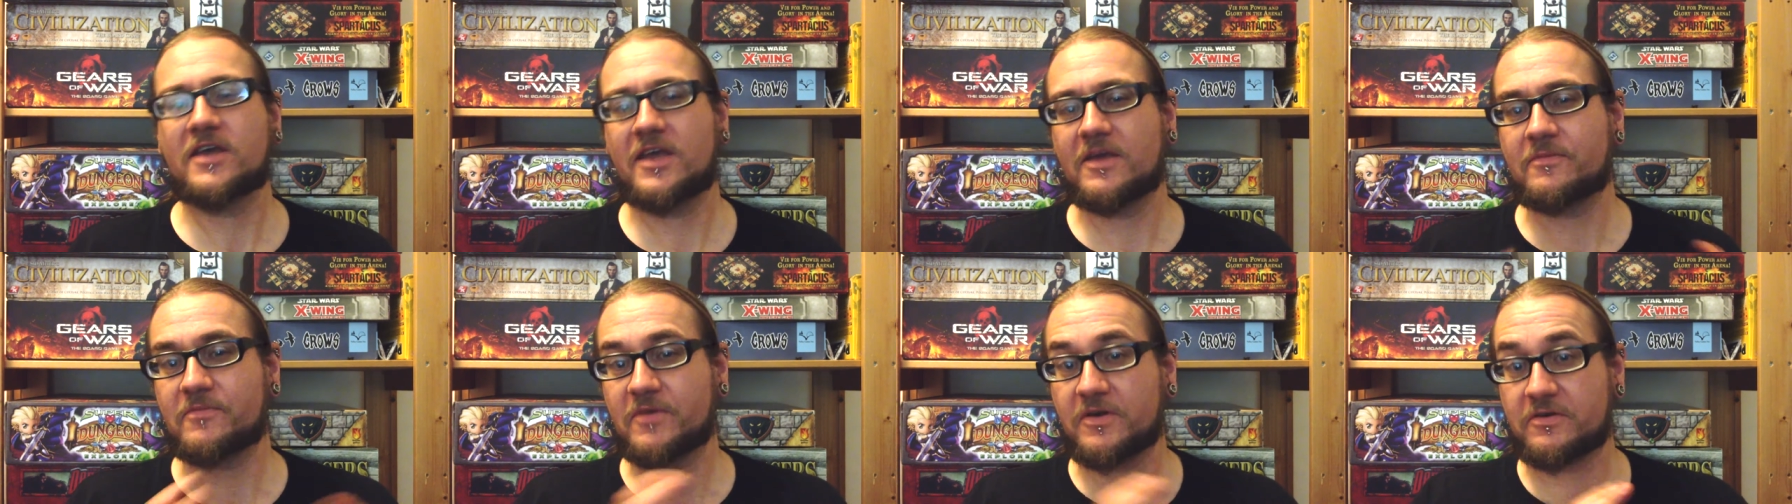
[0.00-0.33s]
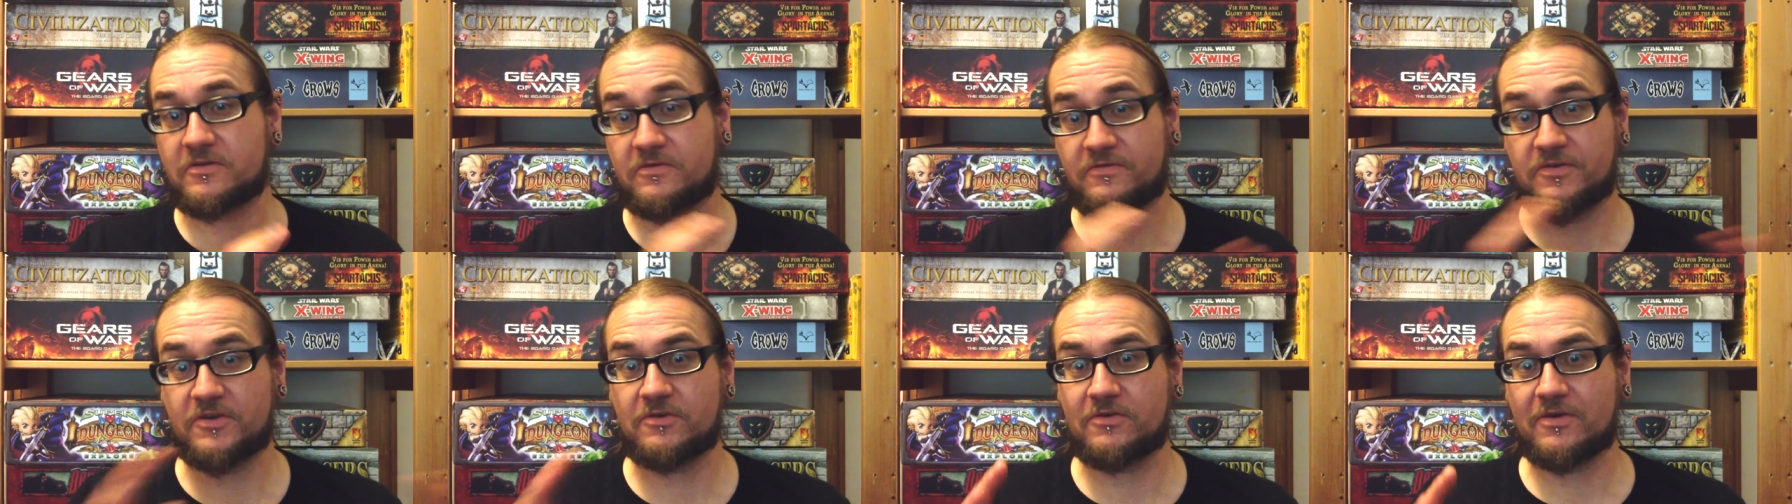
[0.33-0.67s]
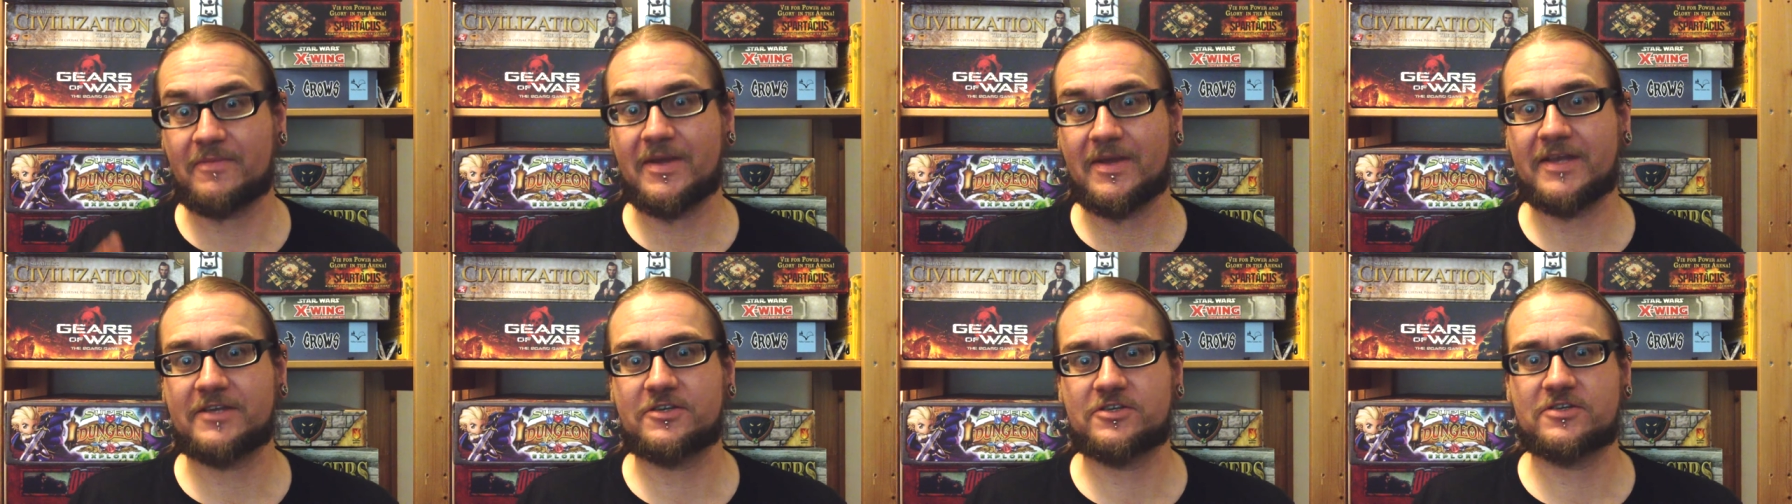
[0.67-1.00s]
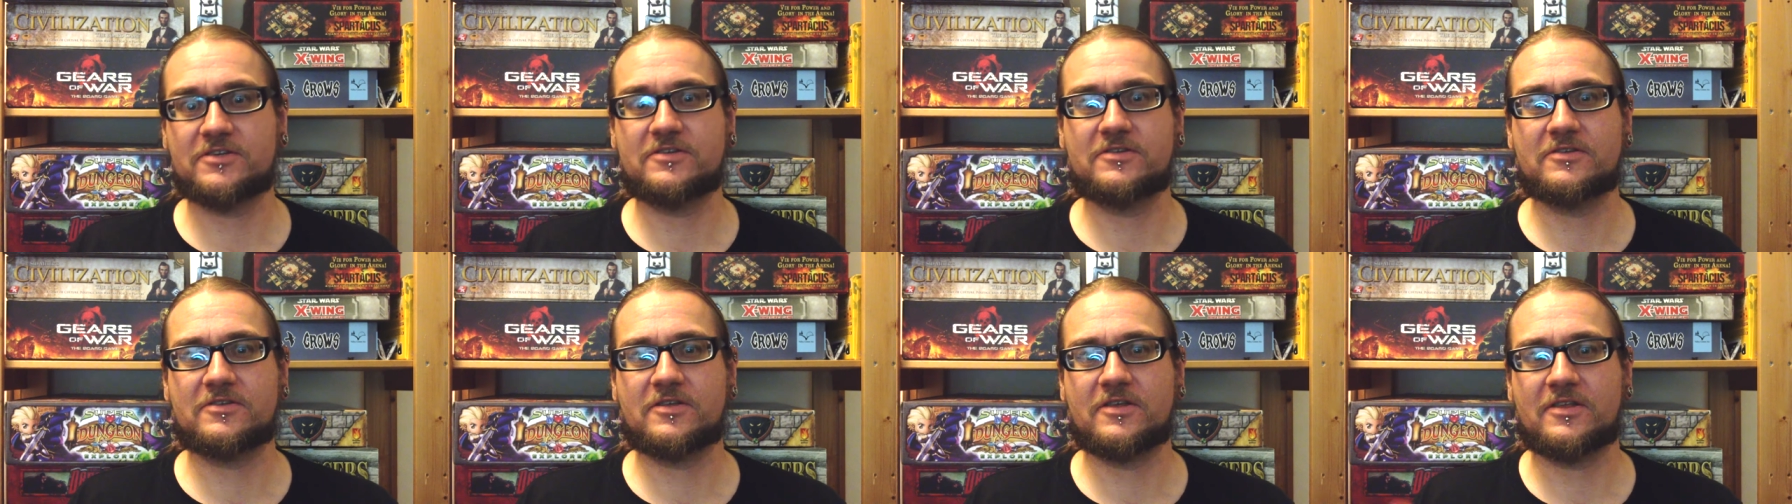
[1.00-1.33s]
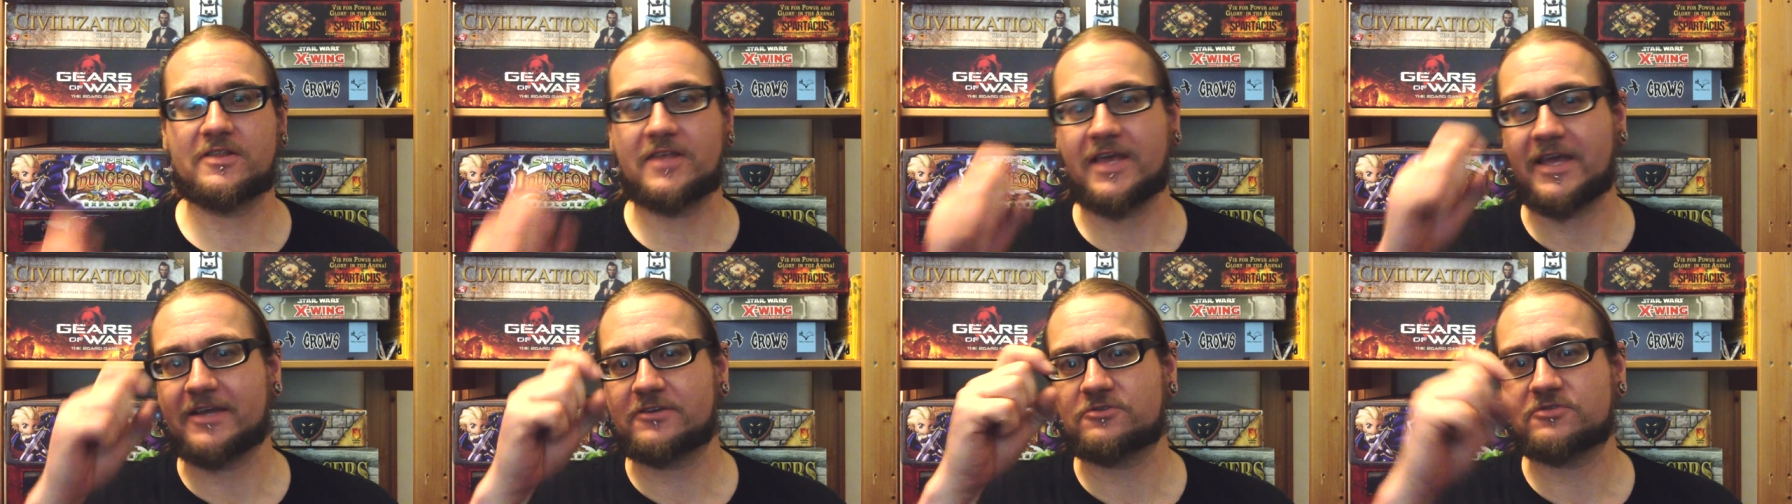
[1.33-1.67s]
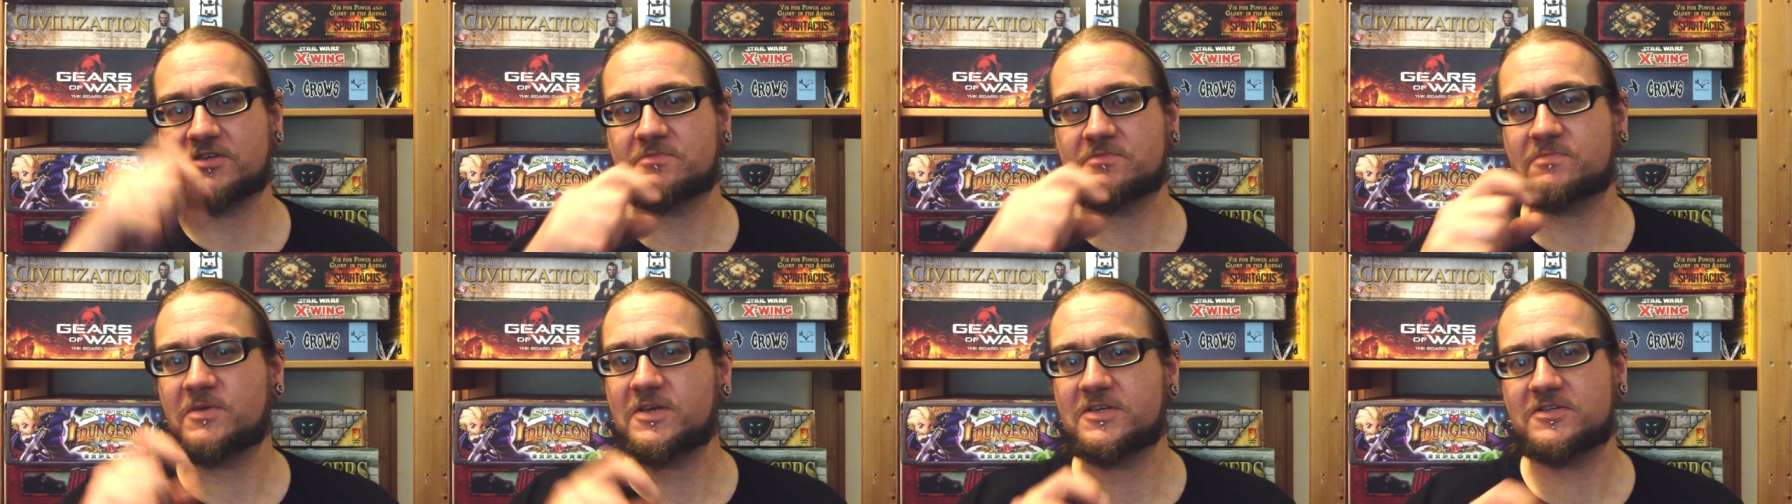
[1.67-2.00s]
In my review I mentioned that the
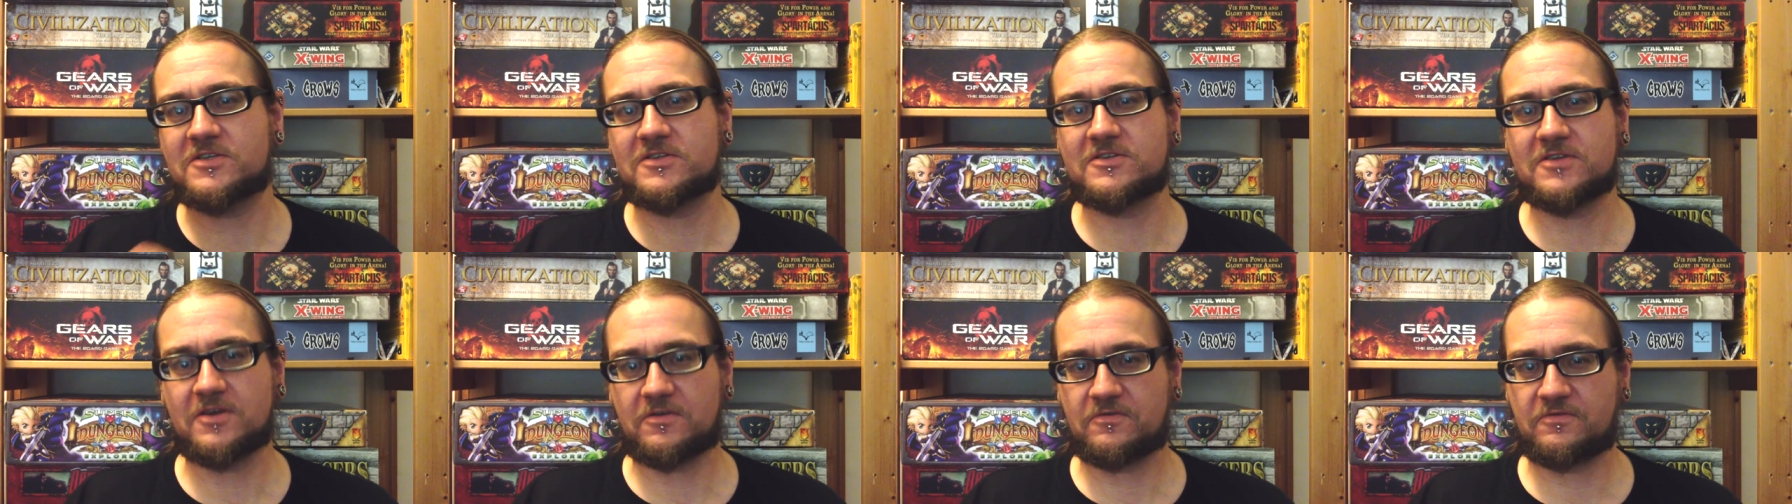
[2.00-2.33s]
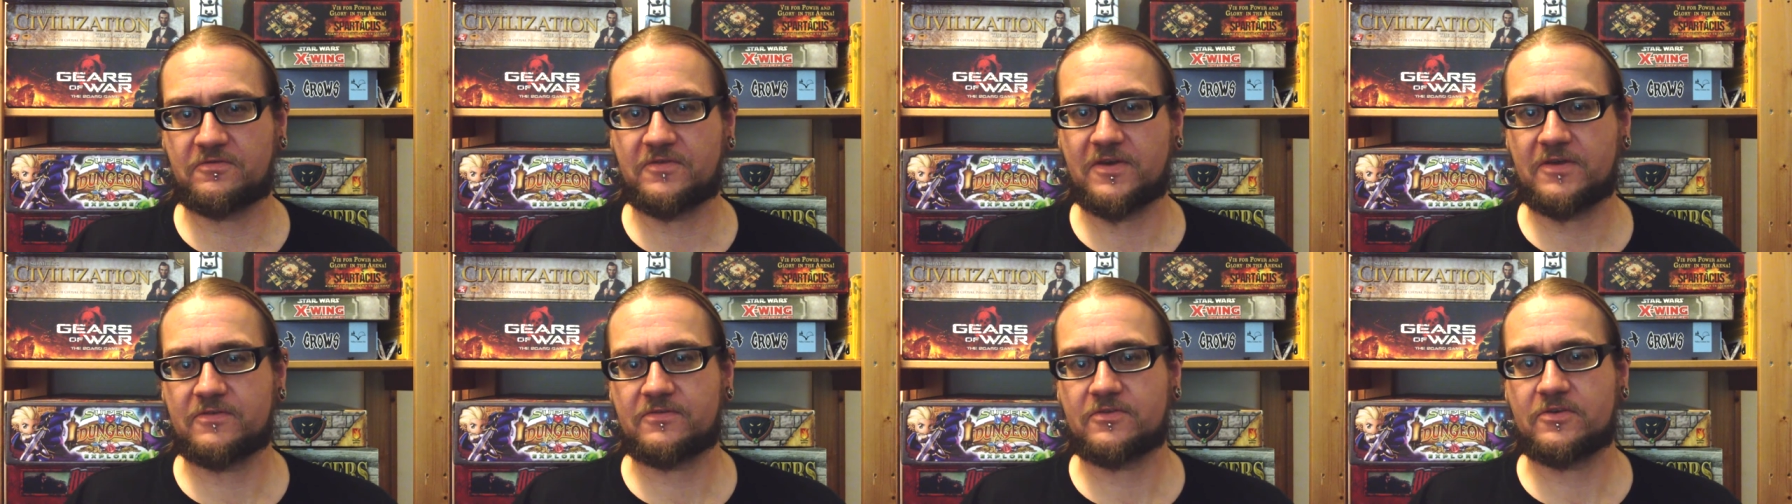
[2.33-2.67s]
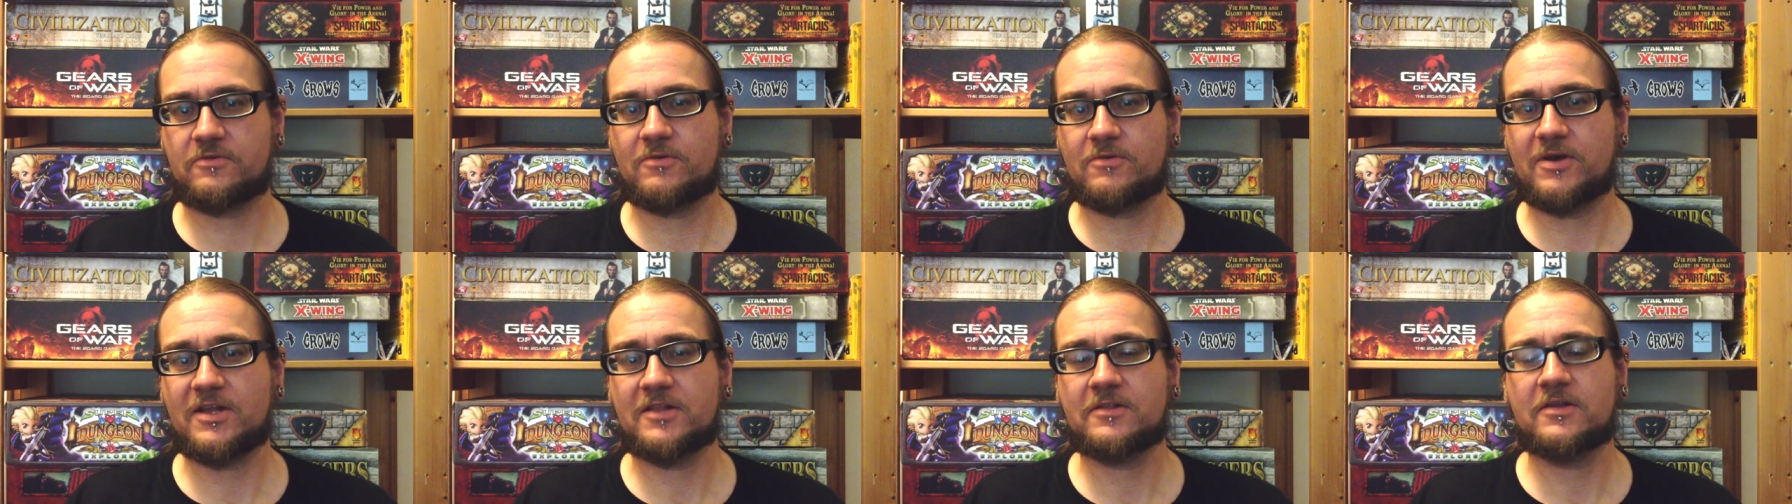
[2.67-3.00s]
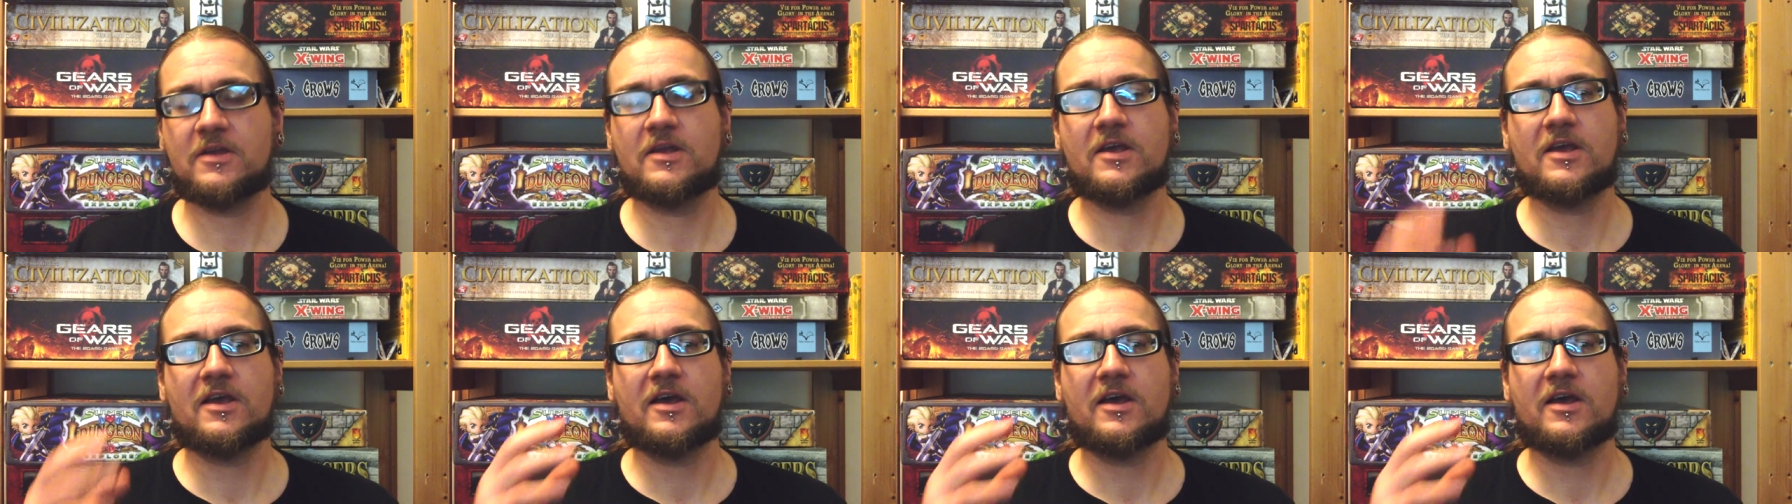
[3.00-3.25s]
headdress pieces don't fit very well.